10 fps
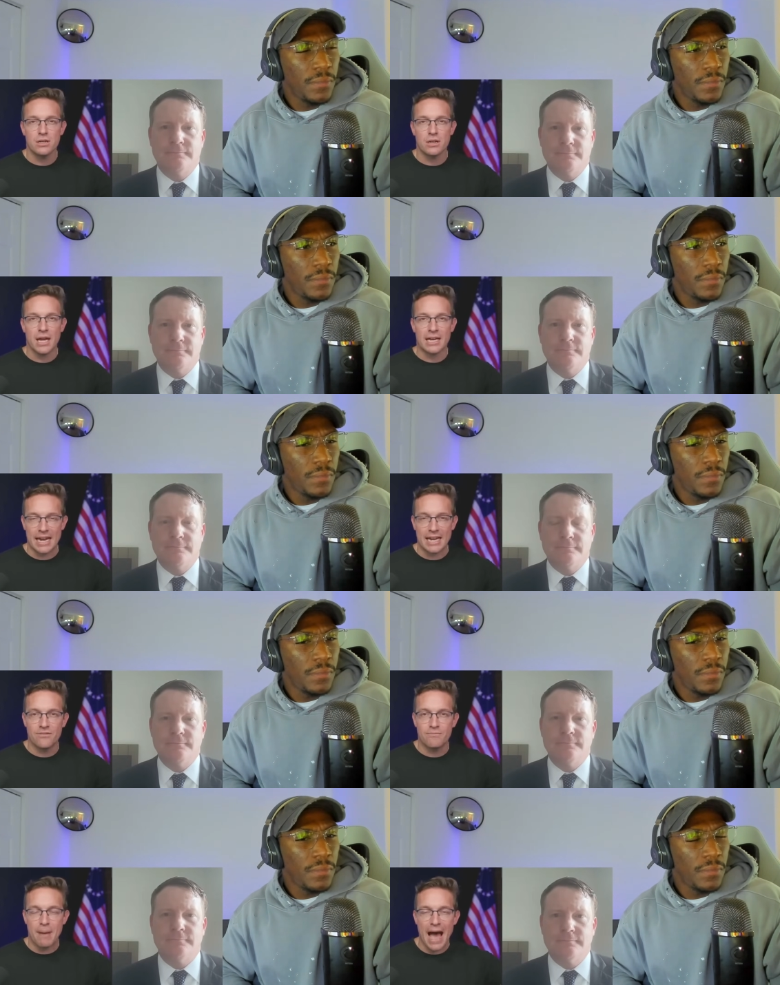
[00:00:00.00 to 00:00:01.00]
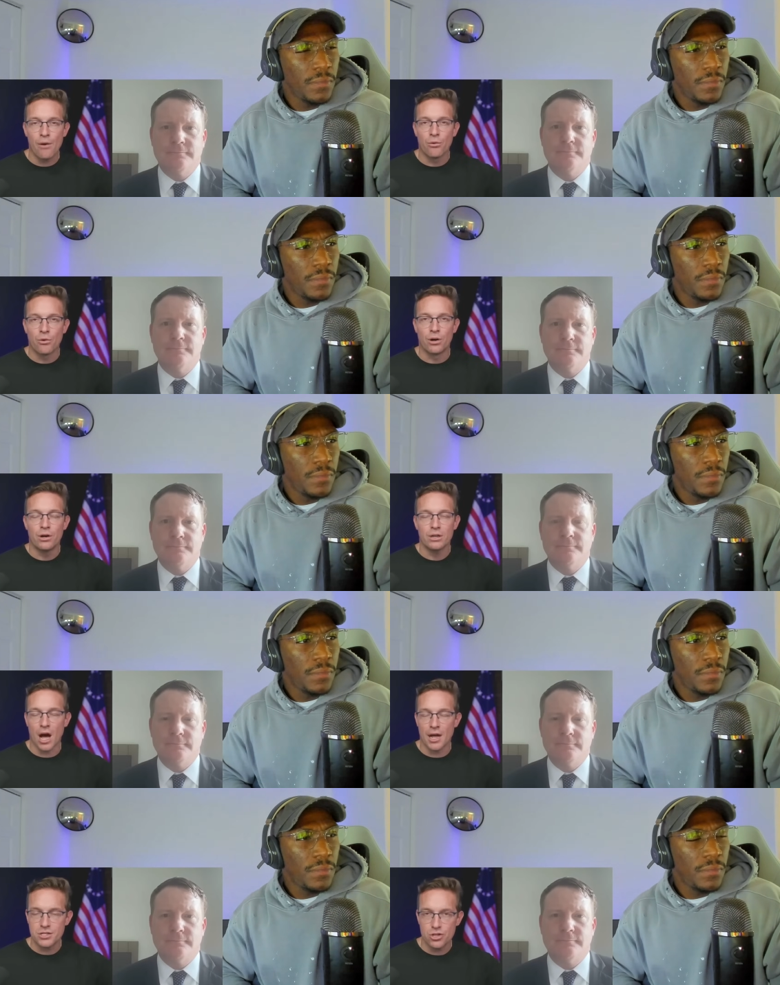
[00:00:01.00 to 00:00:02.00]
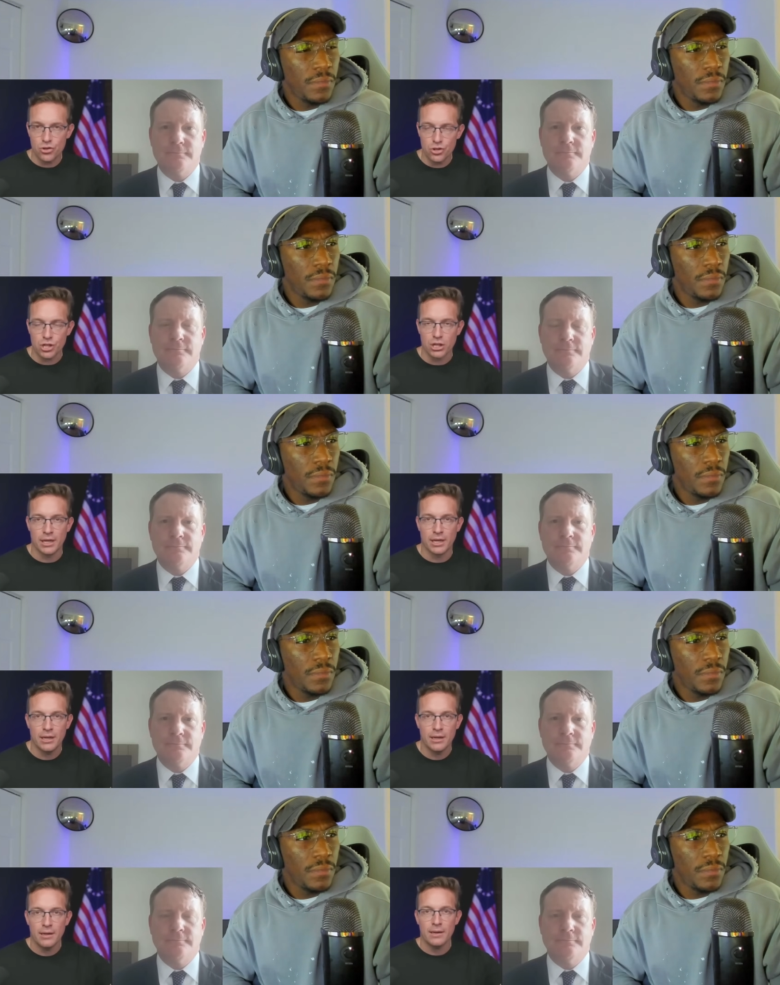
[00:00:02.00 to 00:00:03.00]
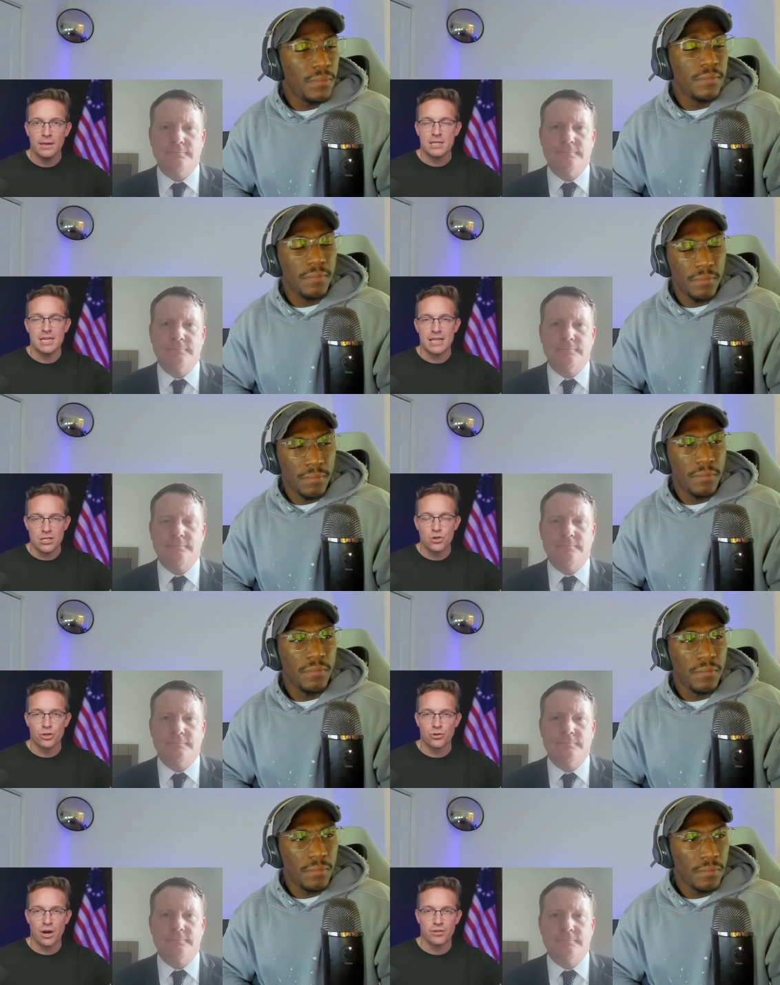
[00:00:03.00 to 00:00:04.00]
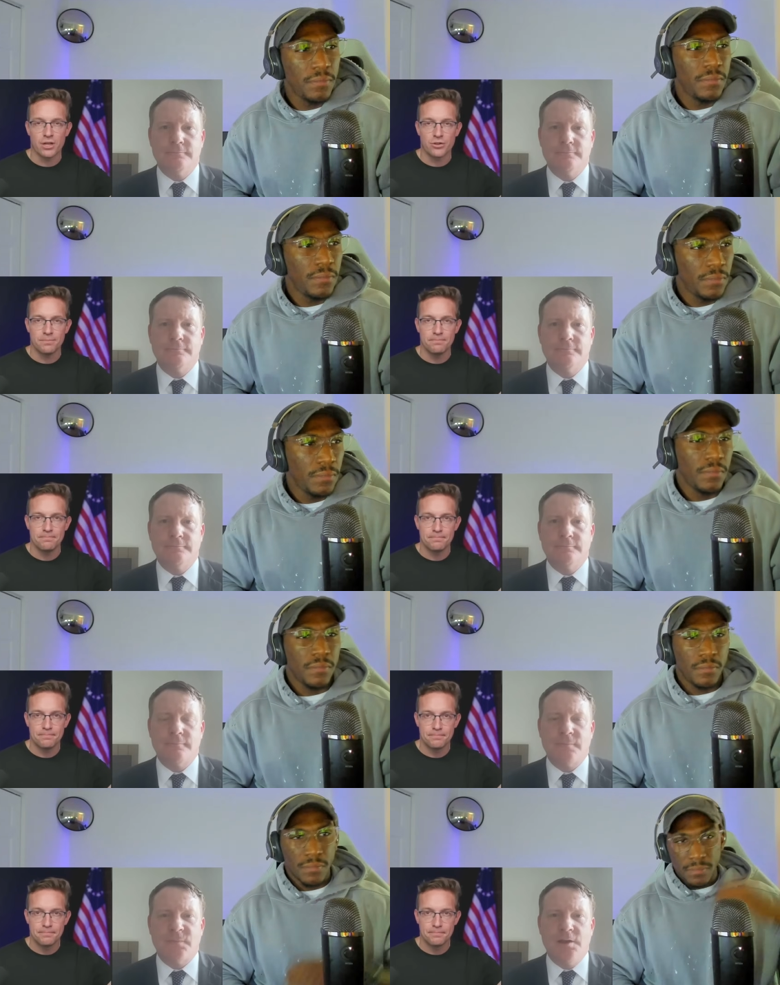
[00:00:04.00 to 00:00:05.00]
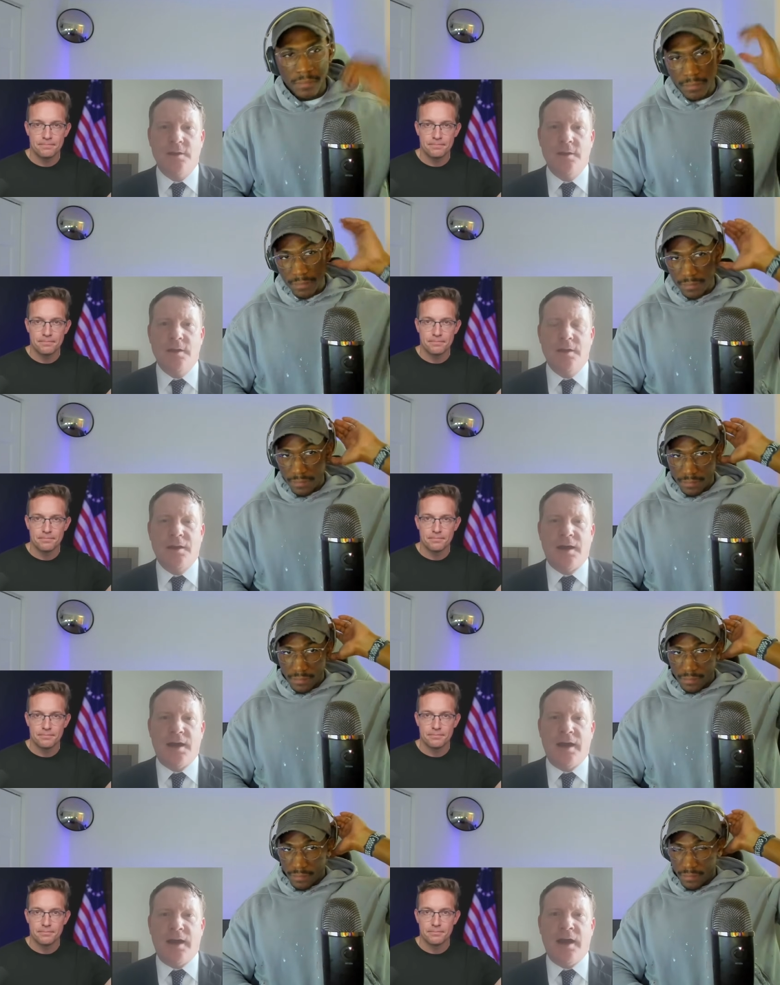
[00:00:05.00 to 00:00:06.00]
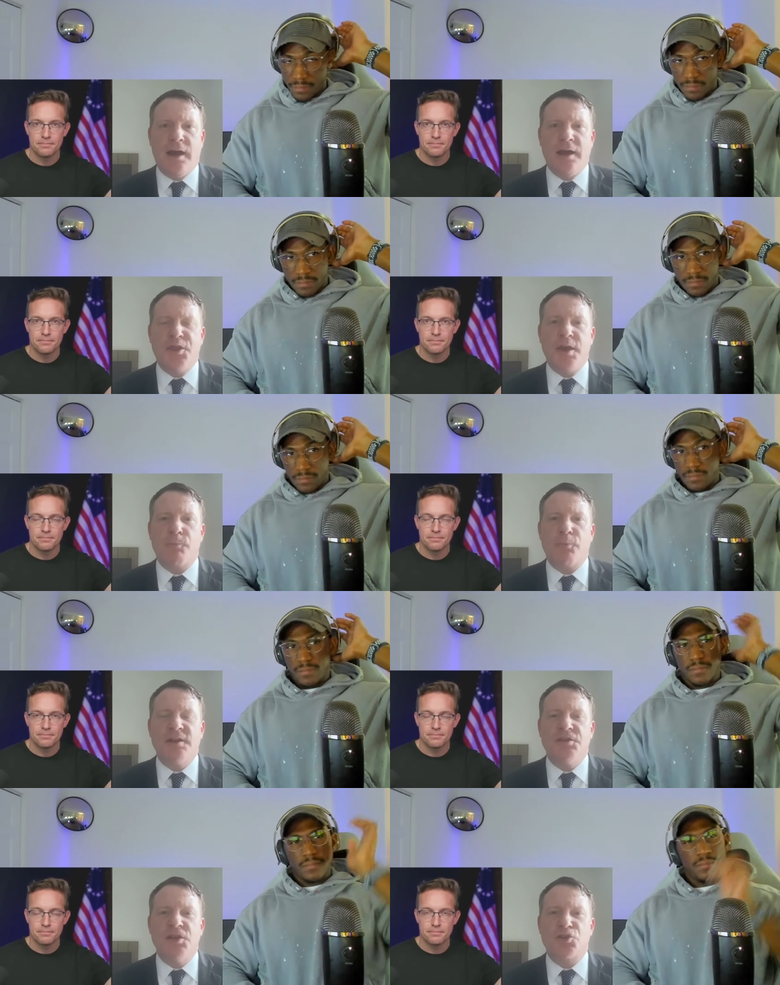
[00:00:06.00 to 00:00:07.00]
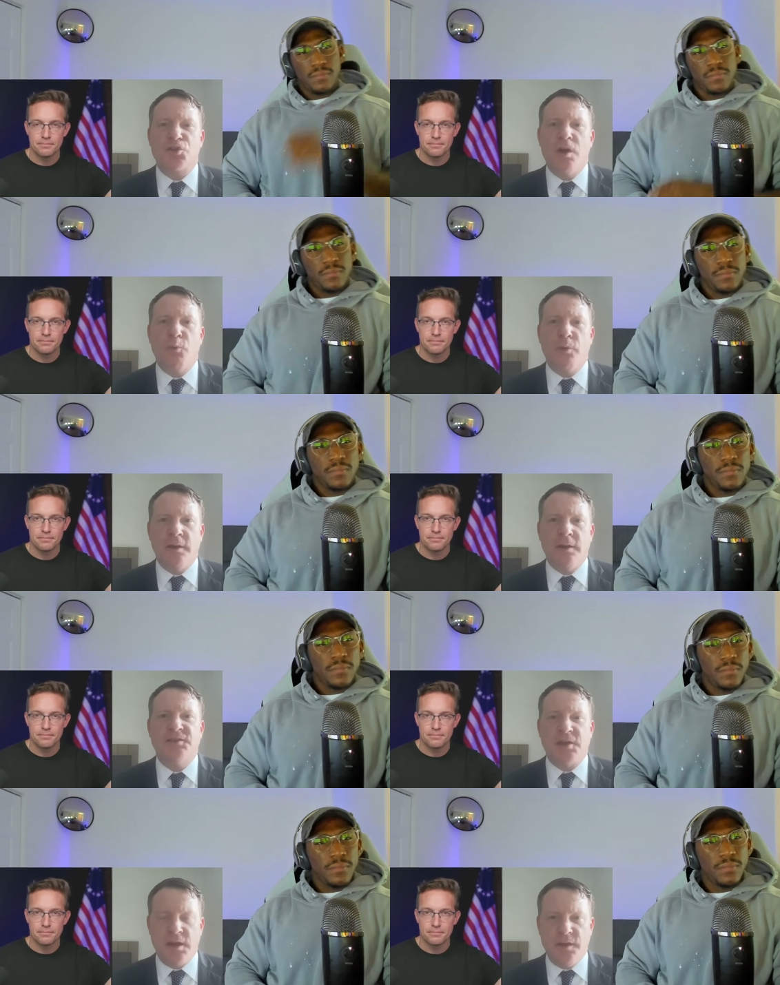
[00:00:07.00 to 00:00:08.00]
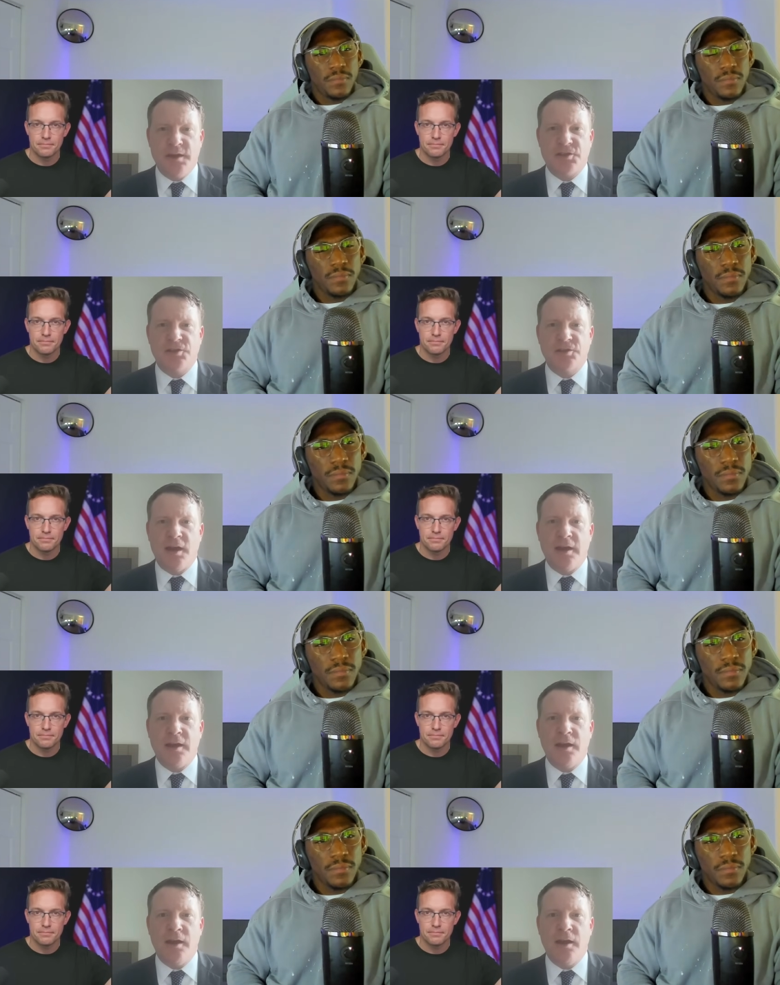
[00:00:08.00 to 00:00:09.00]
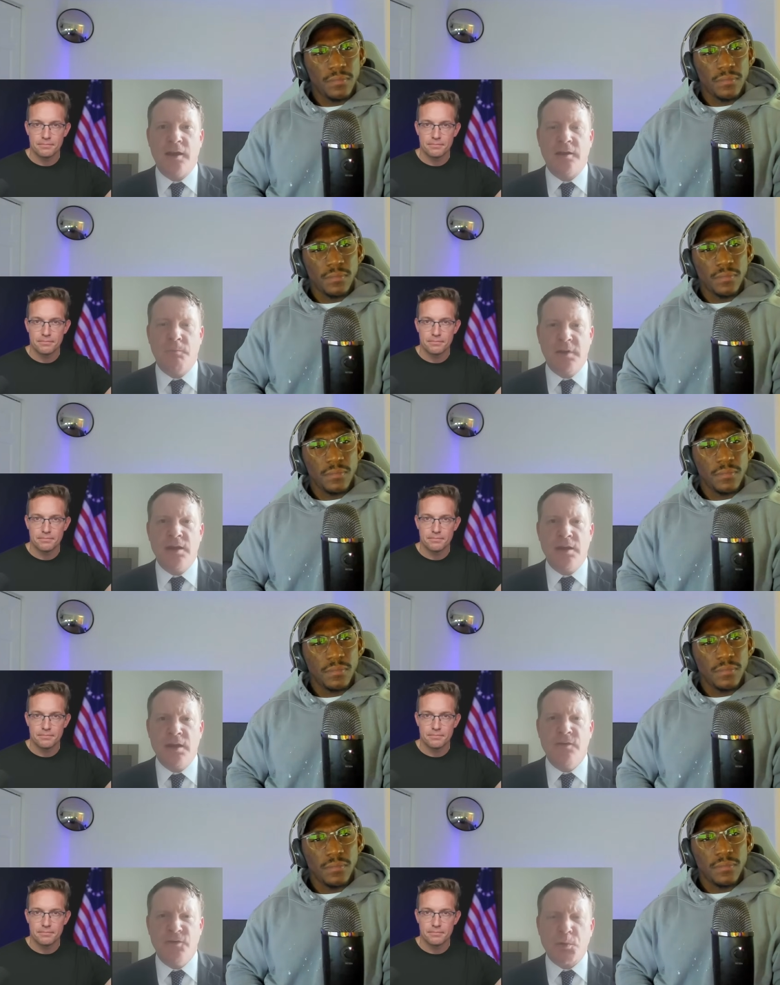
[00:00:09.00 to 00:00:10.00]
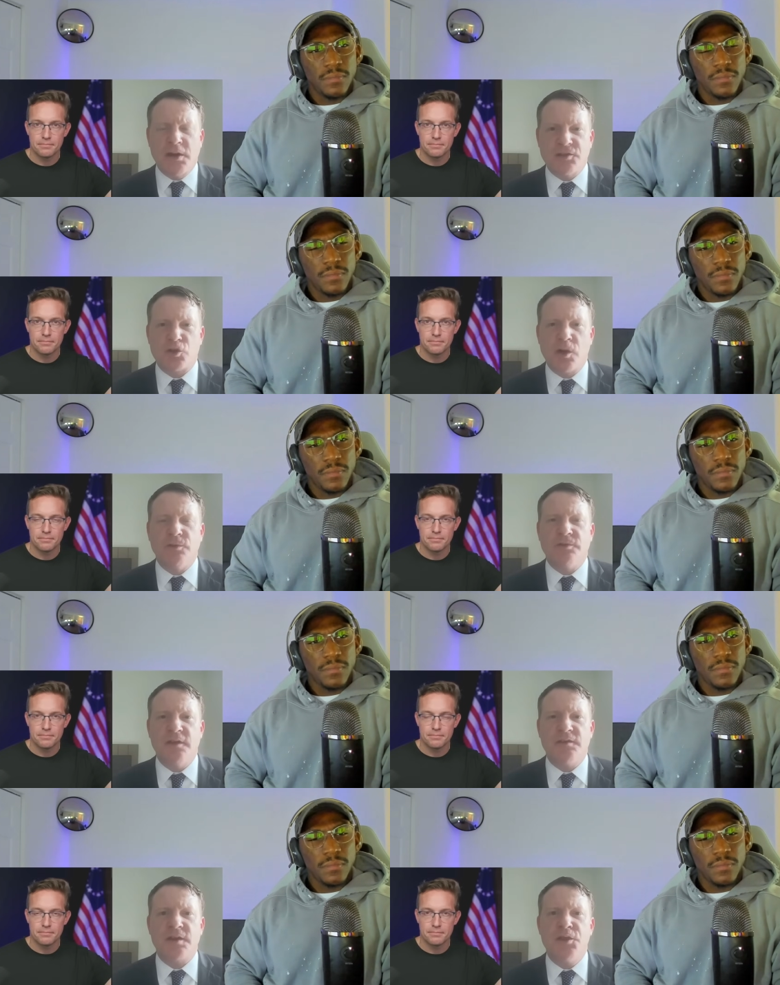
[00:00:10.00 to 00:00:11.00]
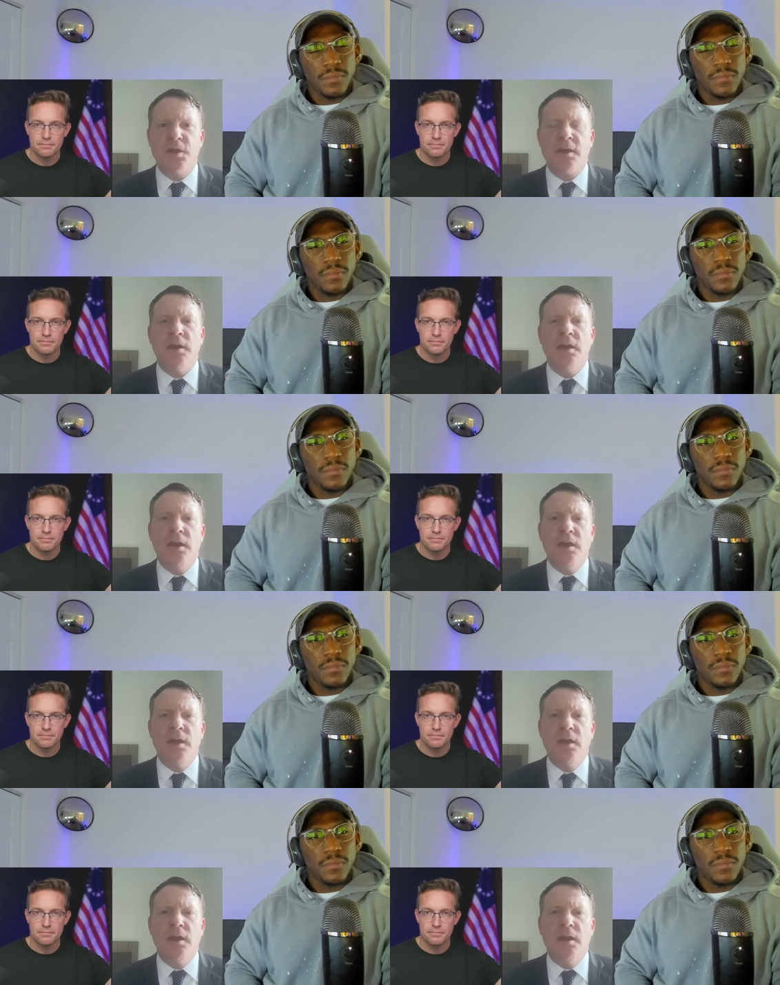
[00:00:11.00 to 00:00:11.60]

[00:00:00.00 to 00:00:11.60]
Speaker 1: executive power constitutionally to say this is what's right for the country?
Speaker 2: I, I think President Trump would say this. I, uh, e even President Trump would say this. I think